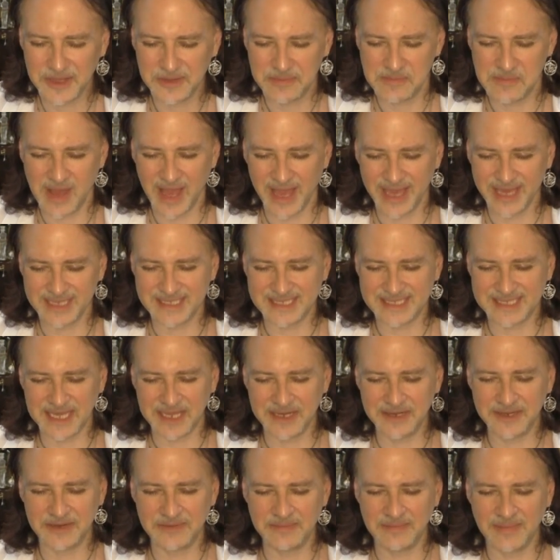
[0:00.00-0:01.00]
my
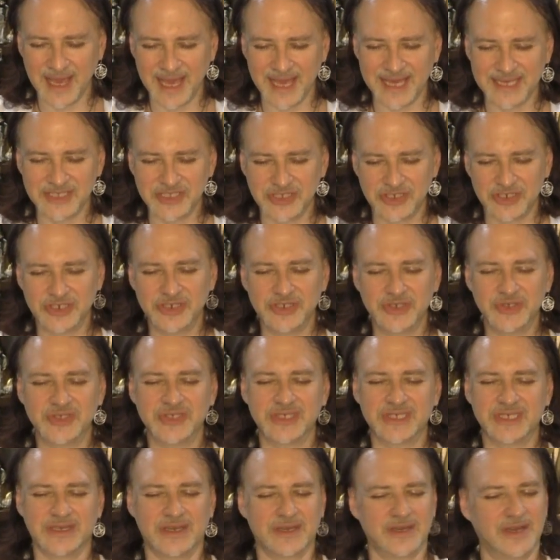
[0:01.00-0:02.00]
Ascended
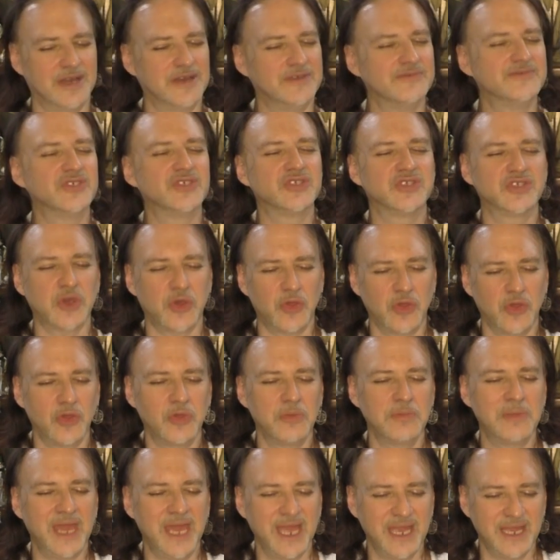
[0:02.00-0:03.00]
Masters of
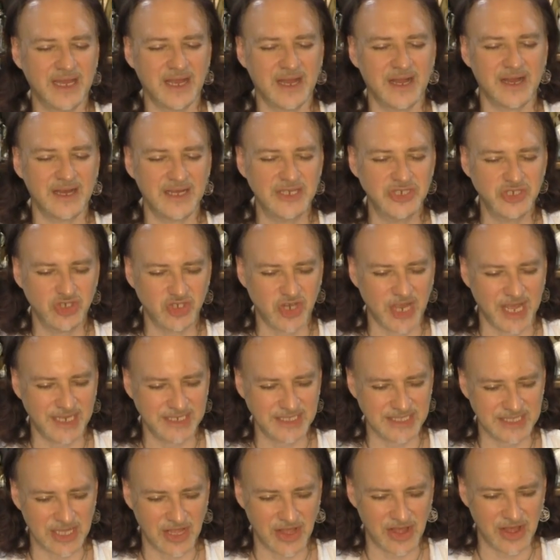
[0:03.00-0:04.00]
Soulmate
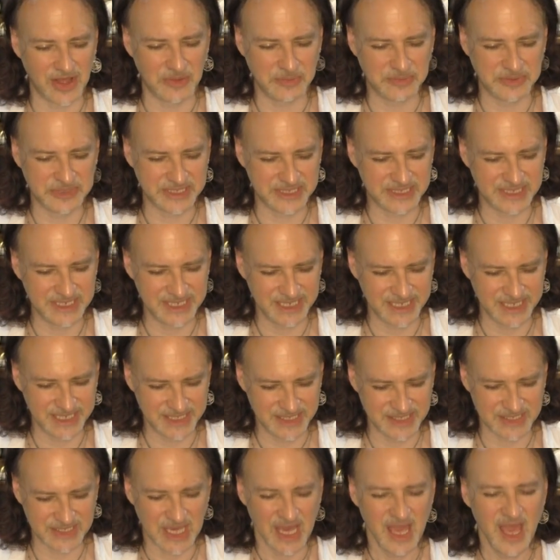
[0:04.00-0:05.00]
Contract Law,
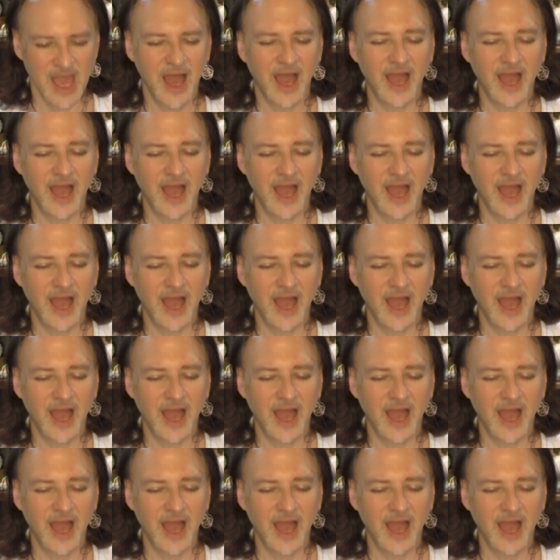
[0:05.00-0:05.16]
please.